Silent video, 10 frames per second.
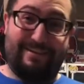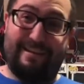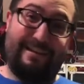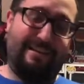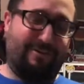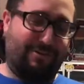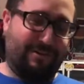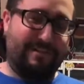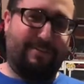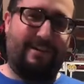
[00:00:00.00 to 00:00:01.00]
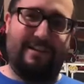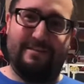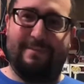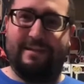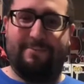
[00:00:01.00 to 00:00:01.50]
And then, of course, Tom Holland
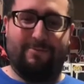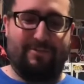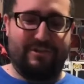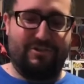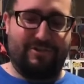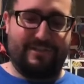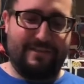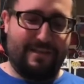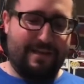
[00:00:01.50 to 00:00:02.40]
is my #1 choice.